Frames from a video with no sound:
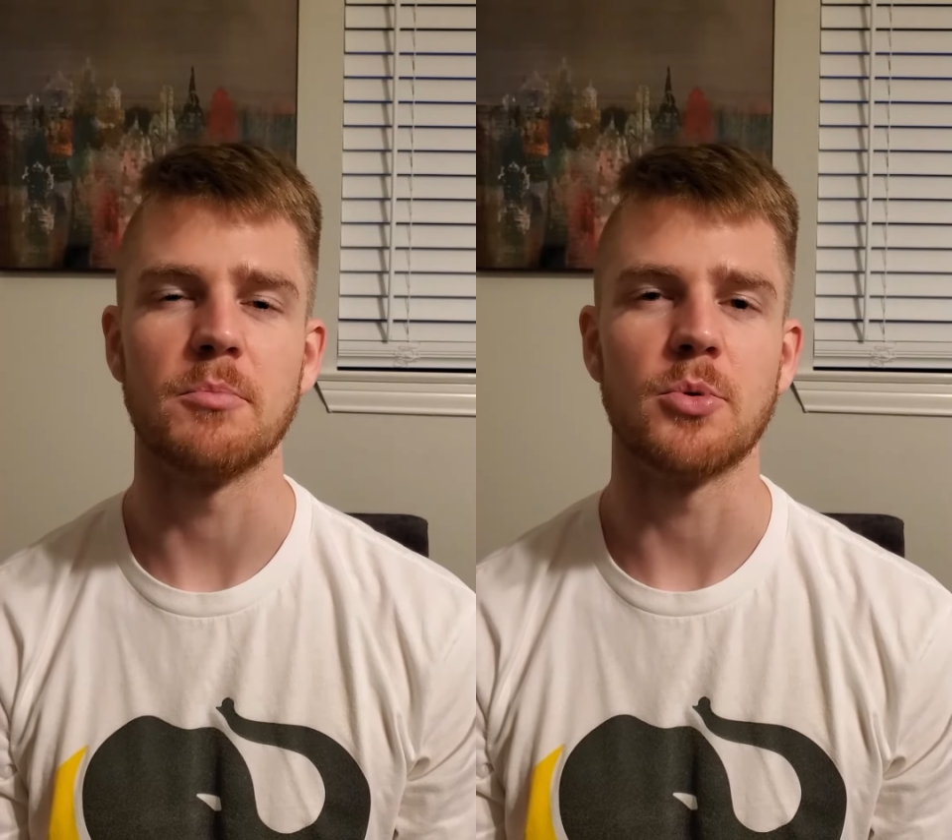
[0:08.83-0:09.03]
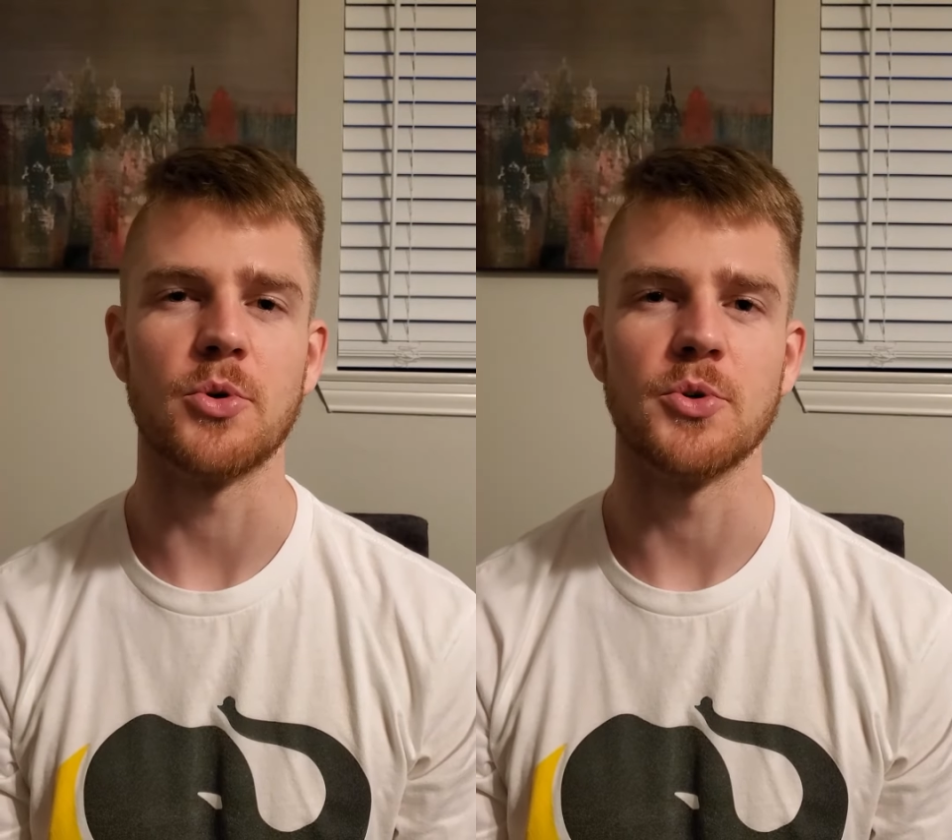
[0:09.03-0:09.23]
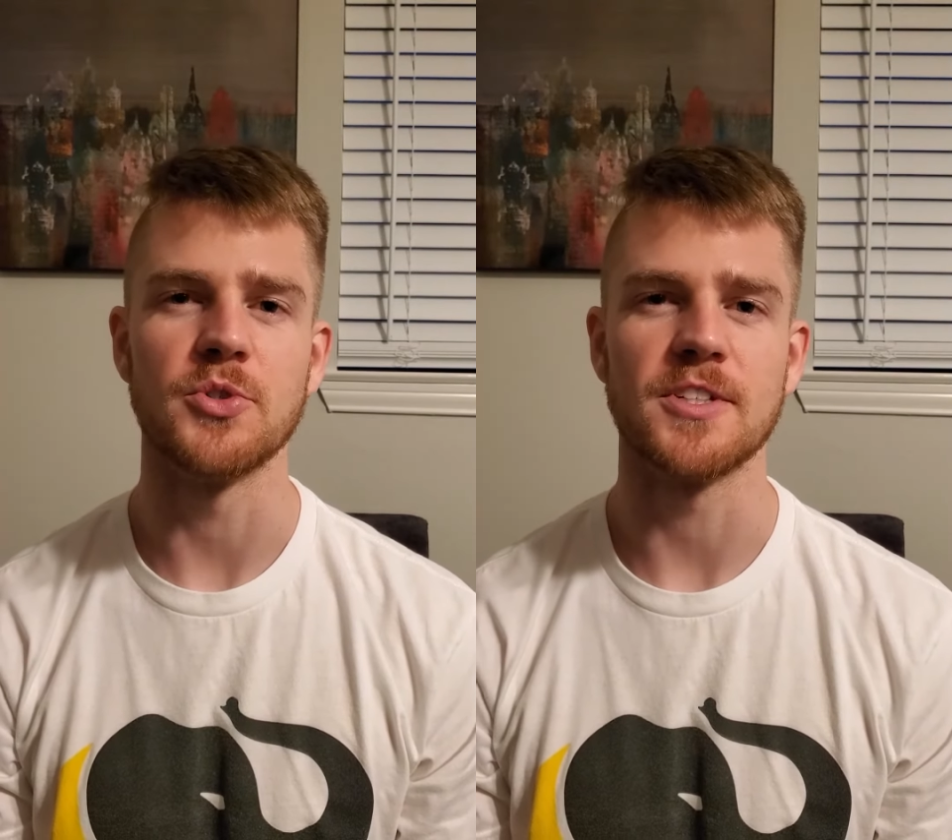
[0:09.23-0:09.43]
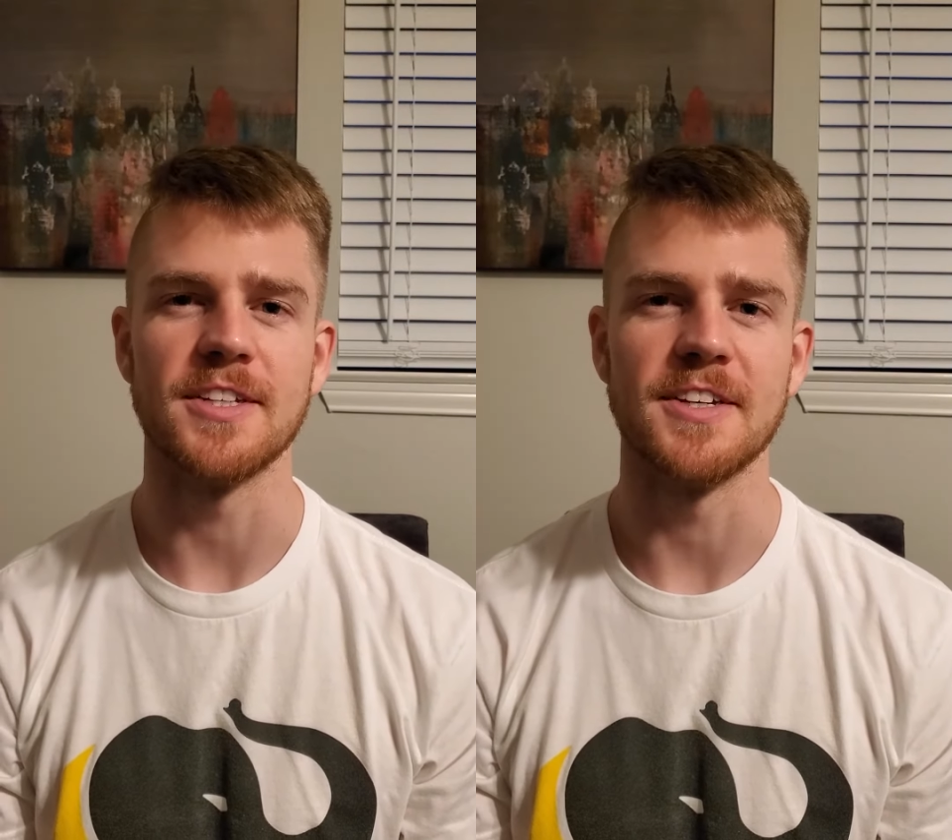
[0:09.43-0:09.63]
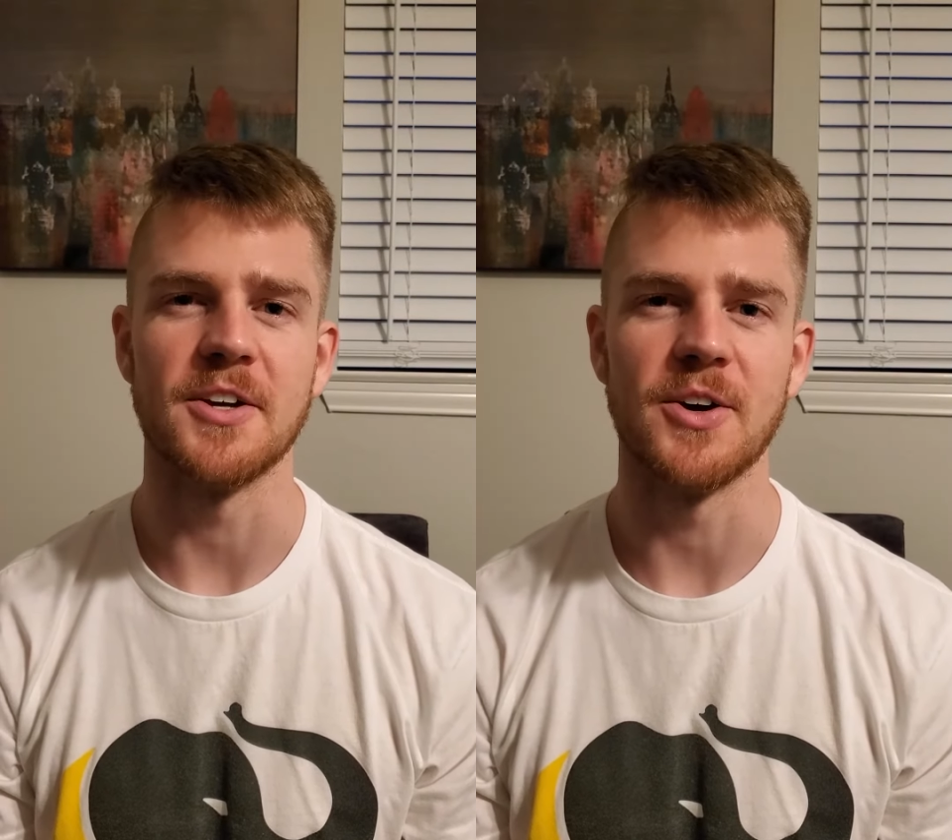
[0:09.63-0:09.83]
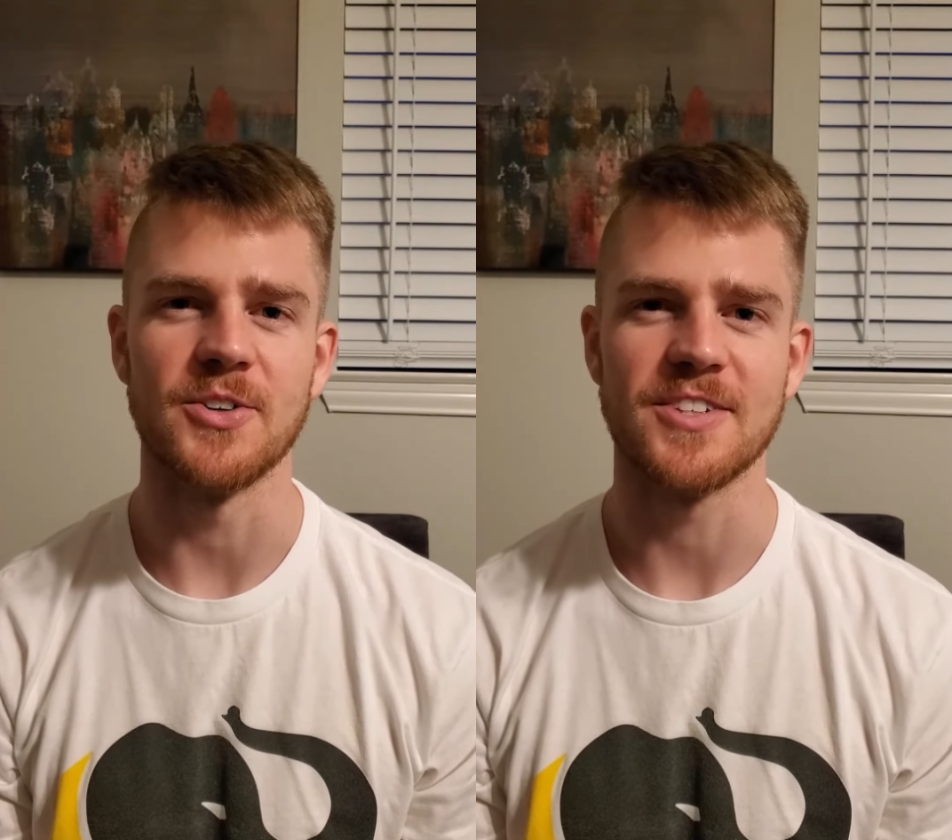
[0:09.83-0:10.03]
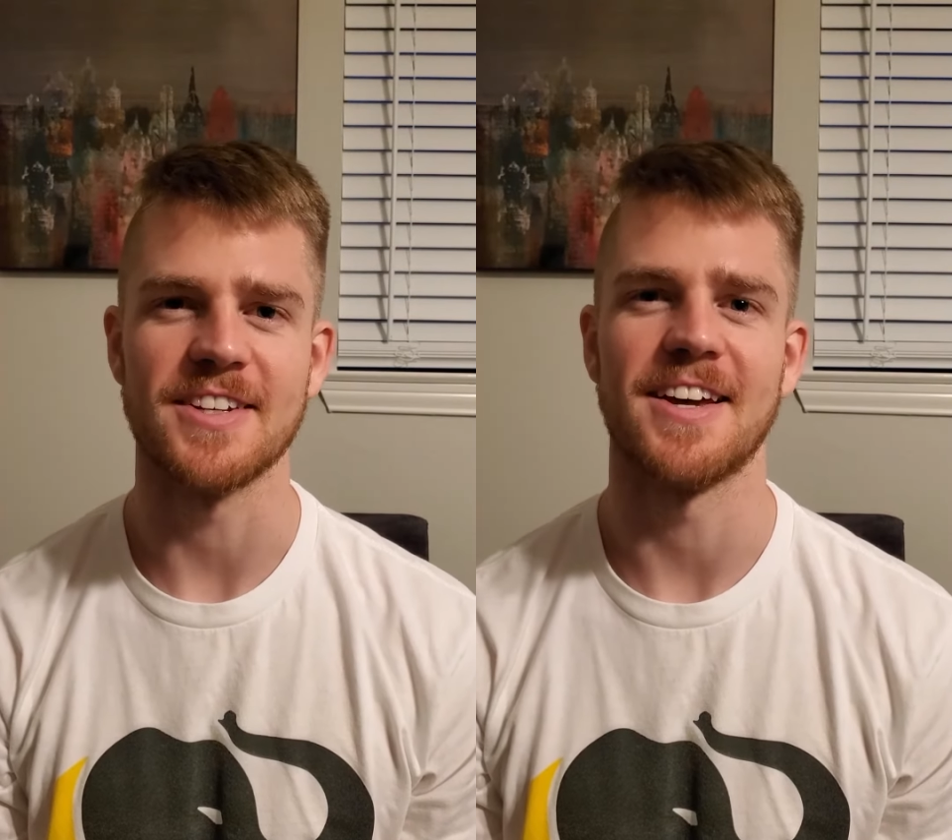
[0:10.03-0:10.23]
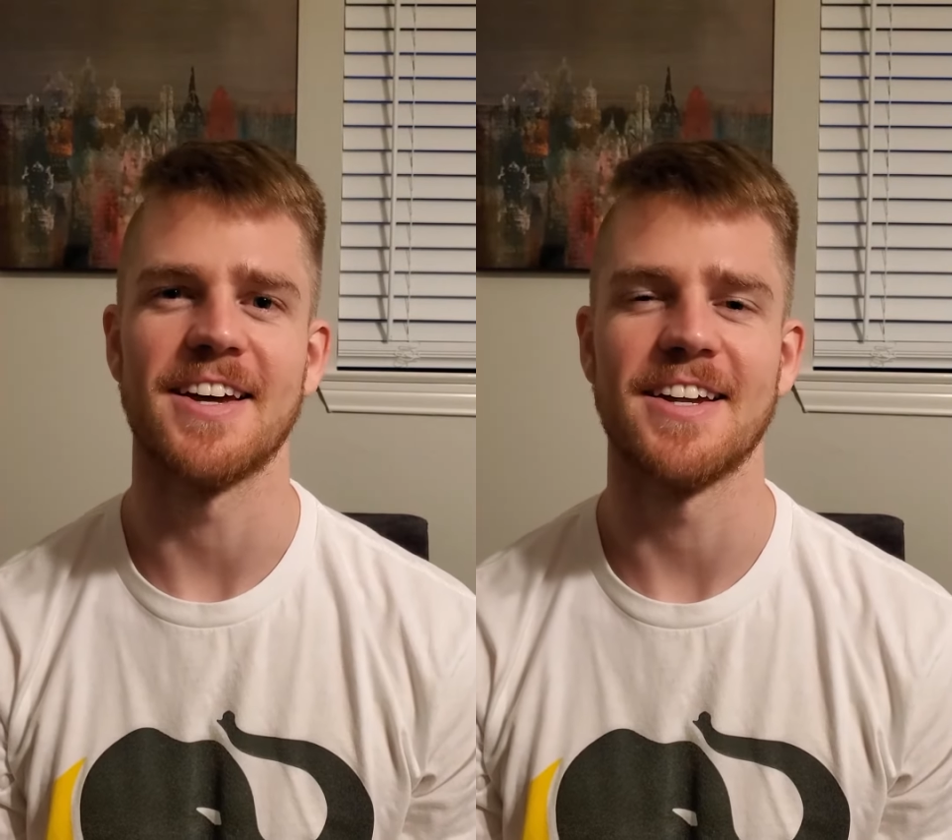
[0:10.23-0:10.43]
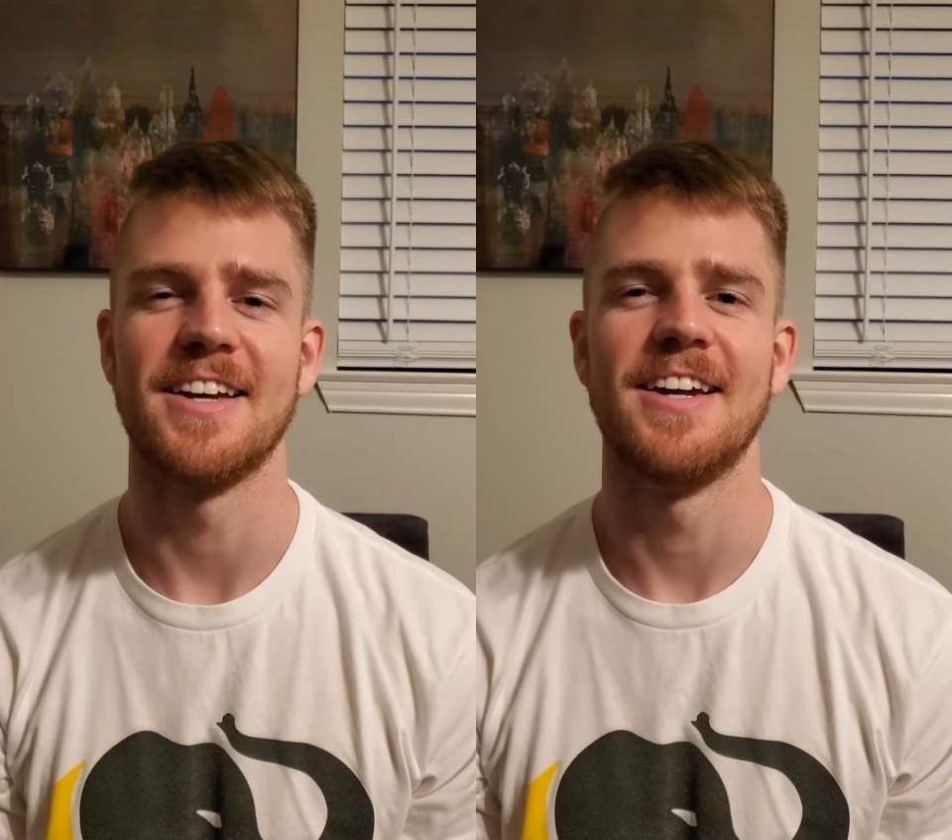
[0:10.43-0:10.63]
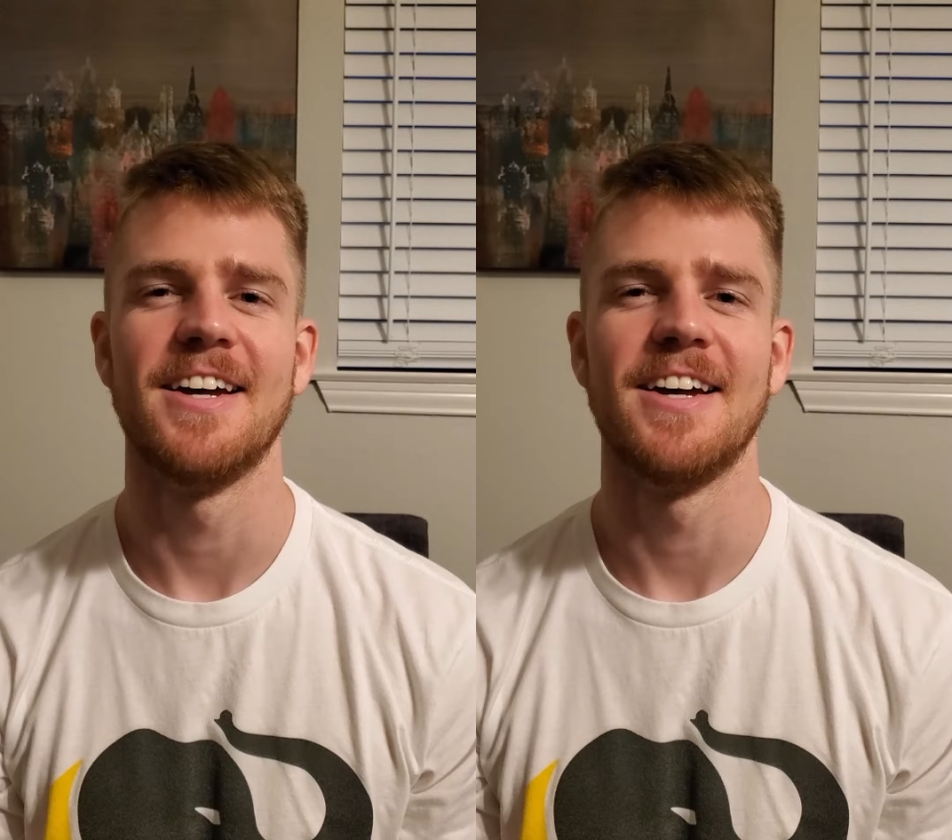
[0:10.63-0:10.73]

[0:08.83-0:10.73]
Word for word: bruised ego tonight.